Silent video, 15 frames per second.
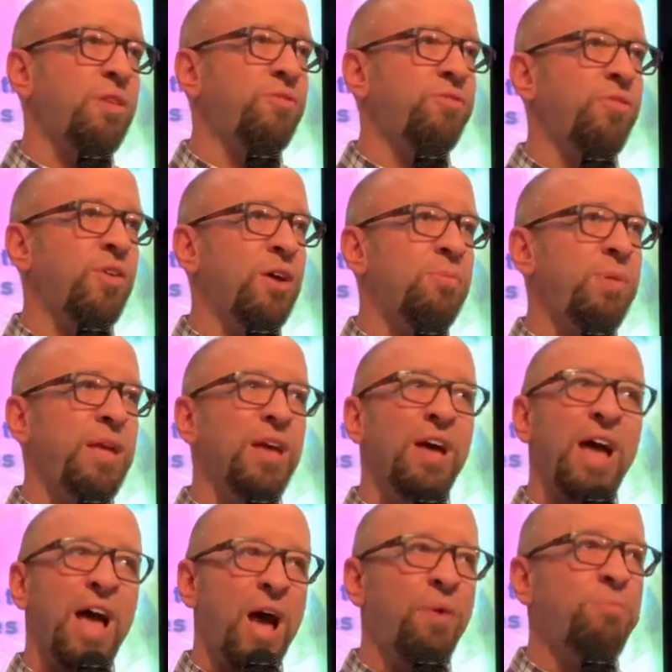in front of me,
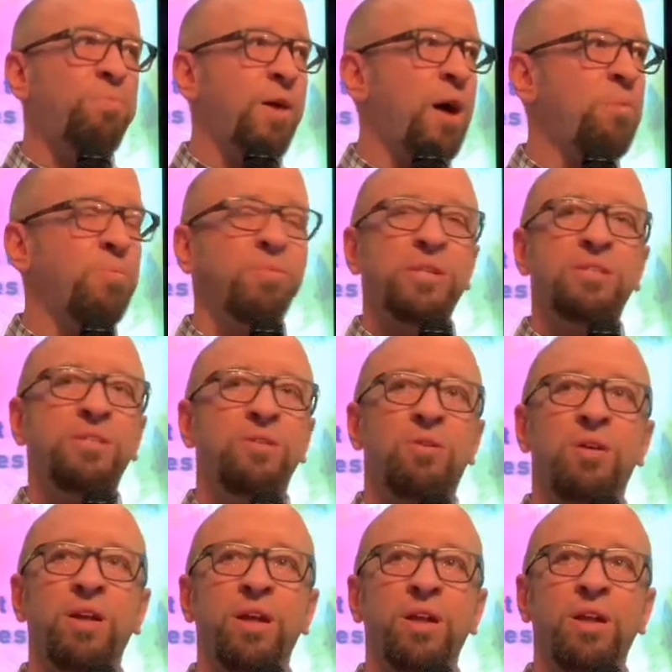I would probably
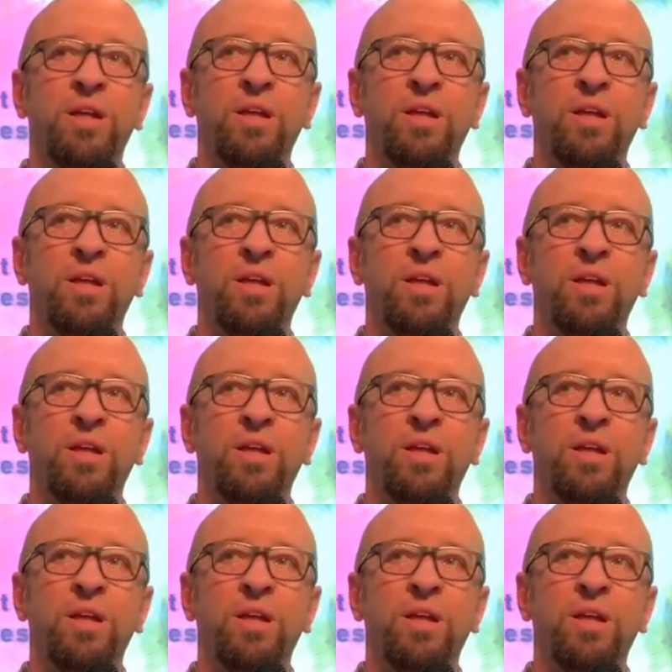snort it.